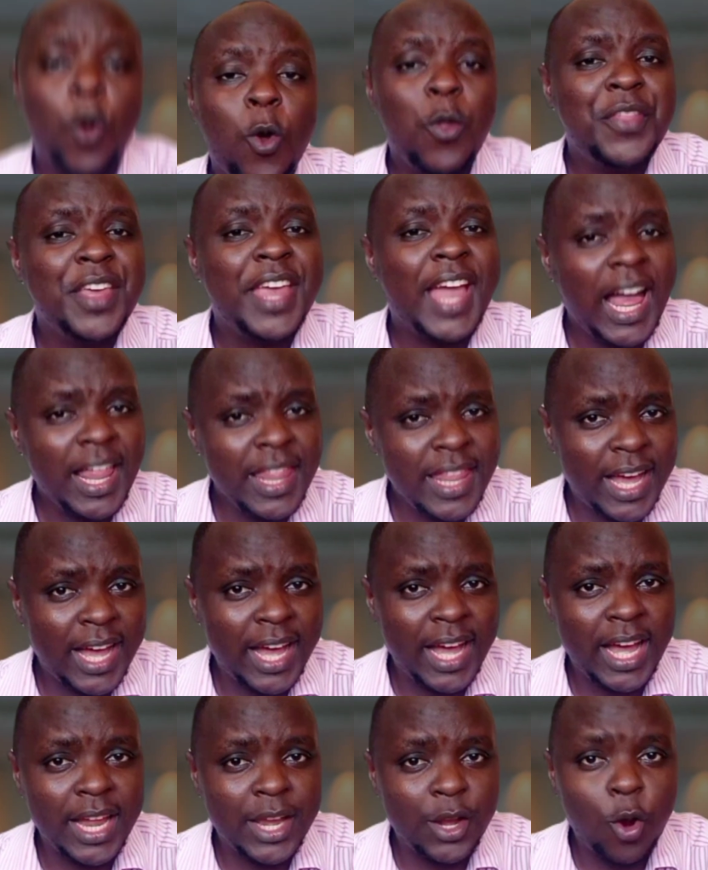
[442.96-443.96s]
On the other
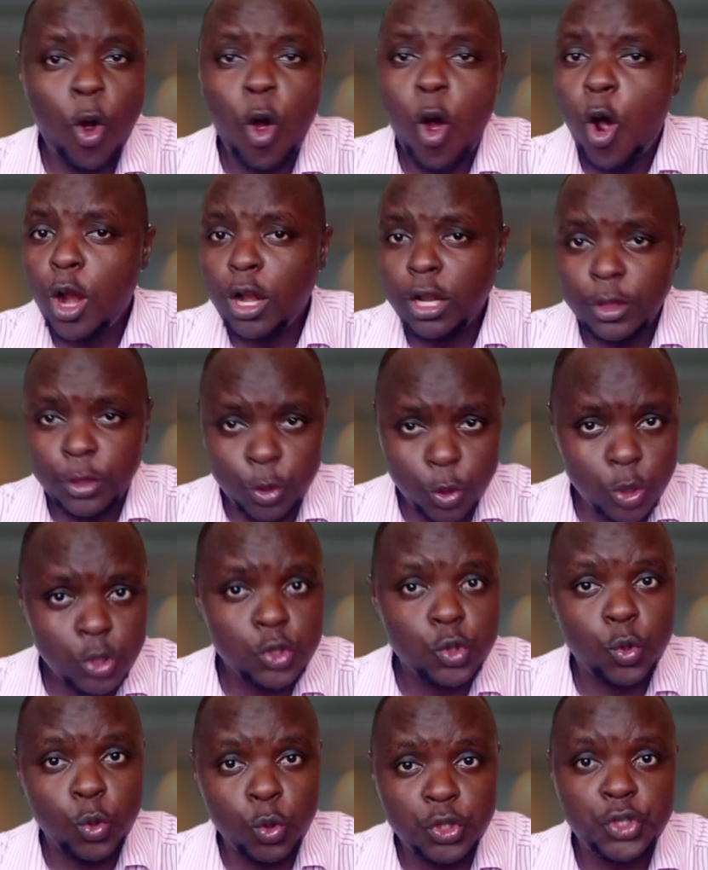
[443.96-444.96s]
hand, all
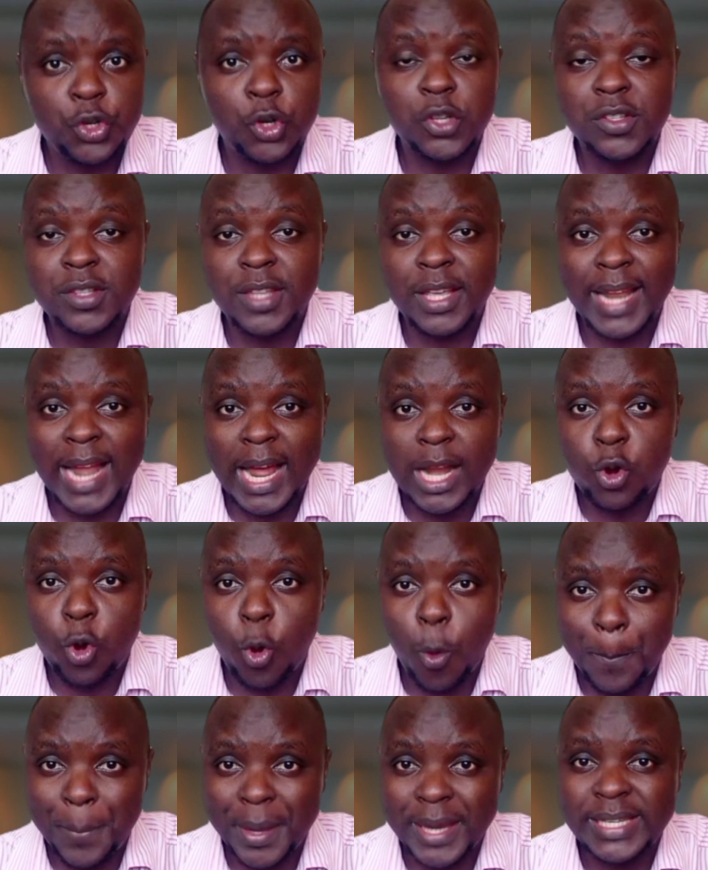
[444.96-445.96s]
those who chose the
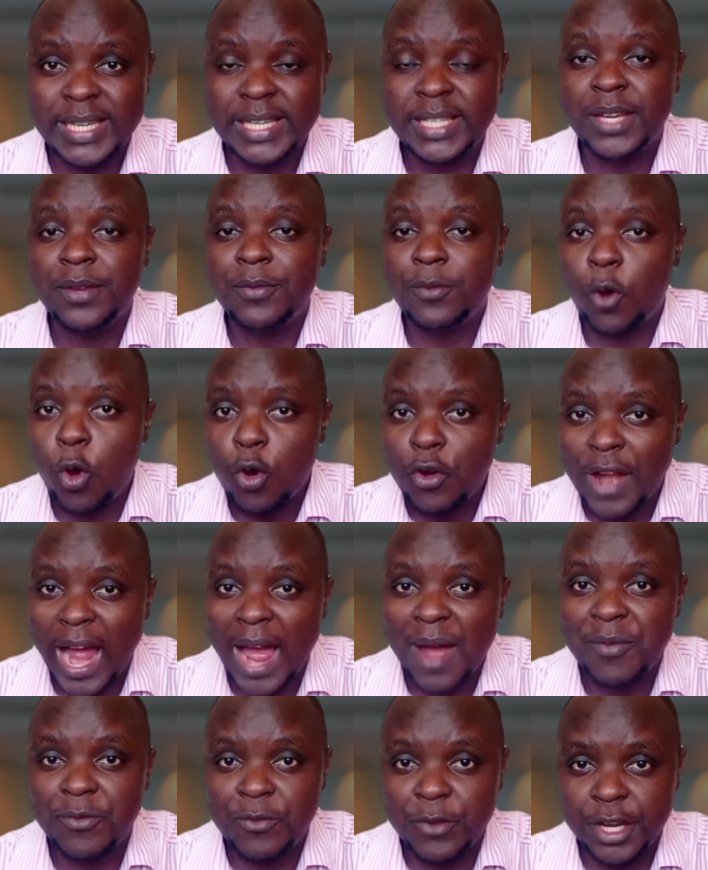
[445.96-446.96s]
non-competitive or
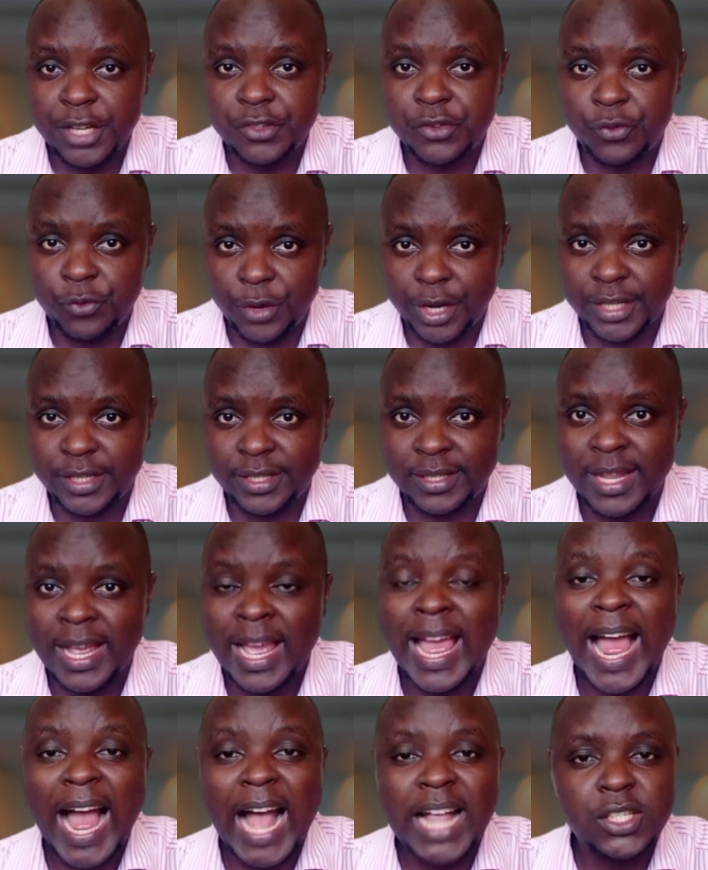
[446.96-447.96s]
average rates,
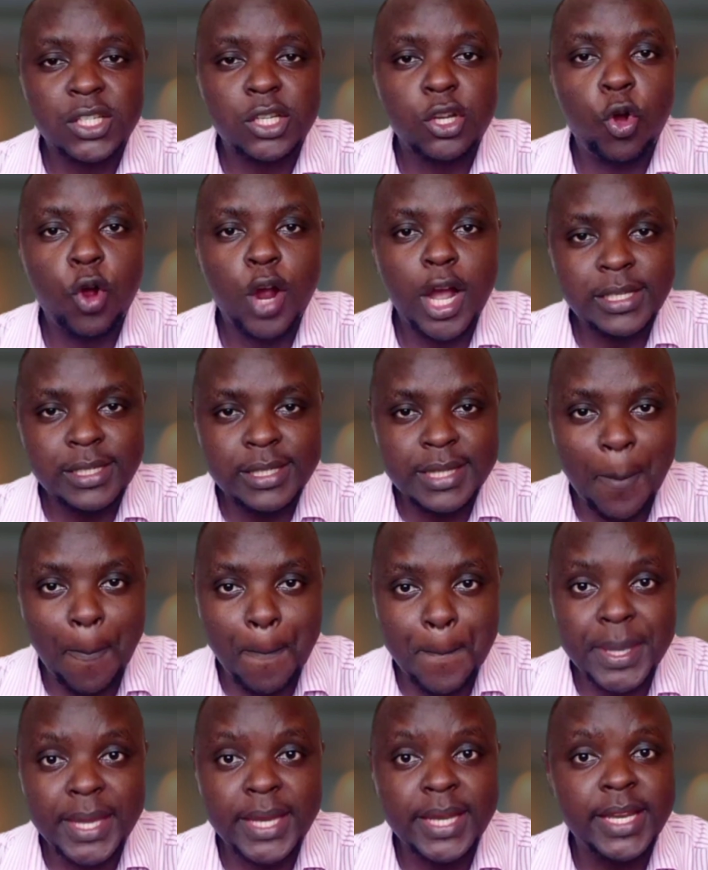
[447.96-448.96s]
as long as the
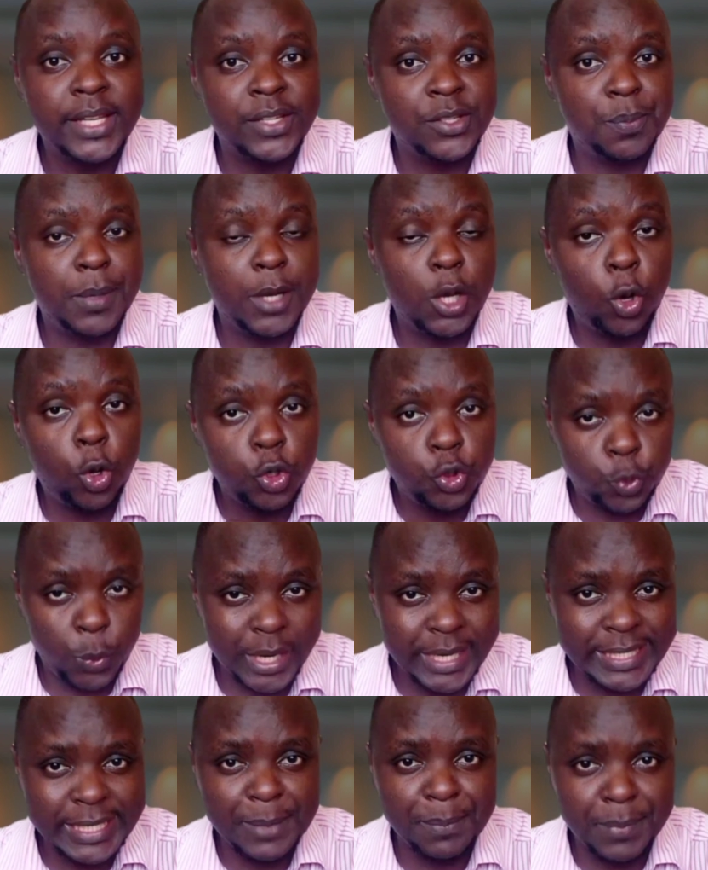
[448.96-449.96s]
bid is below
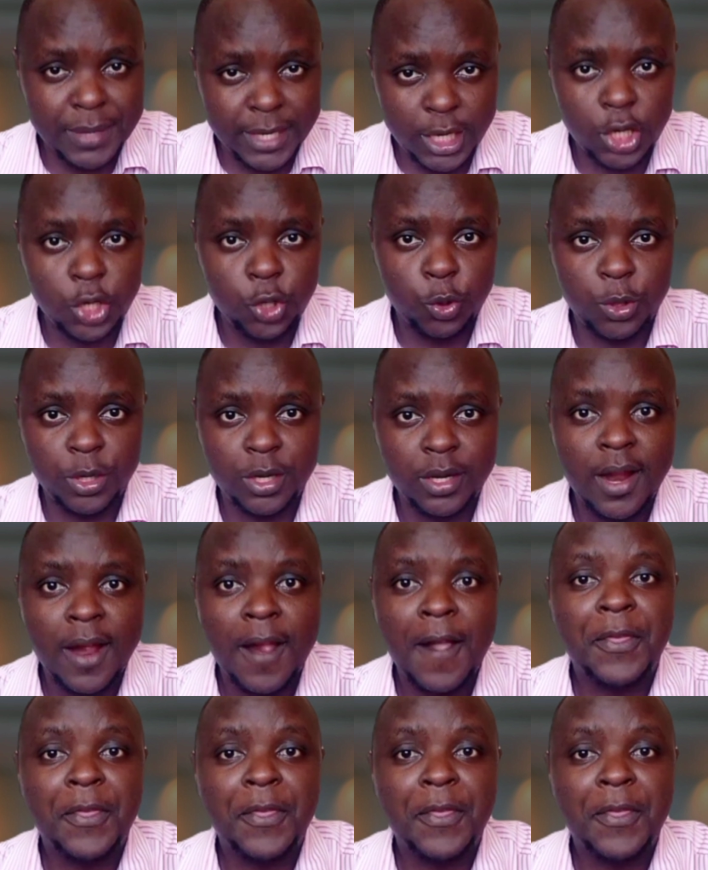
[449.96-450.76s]
20 million,